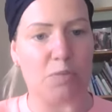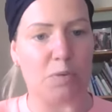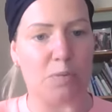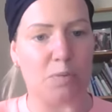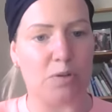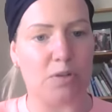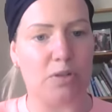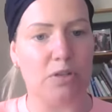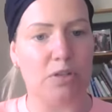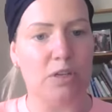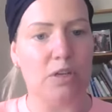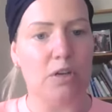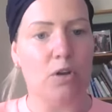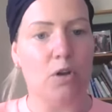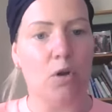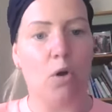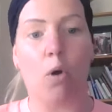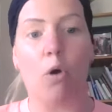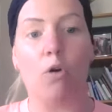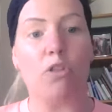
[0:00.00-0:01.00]
people
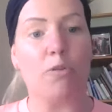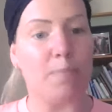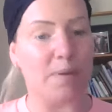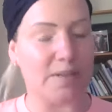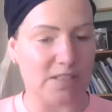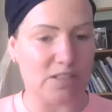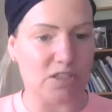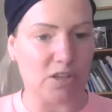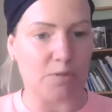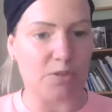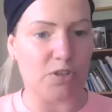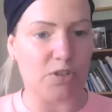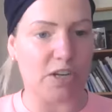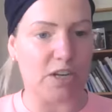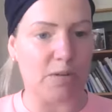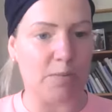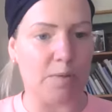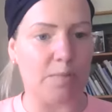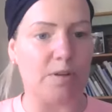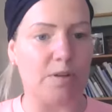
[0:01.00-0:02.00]
or the business
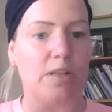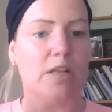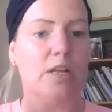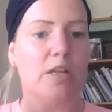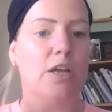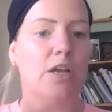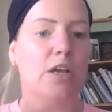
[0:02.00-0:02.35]
opportunity to people,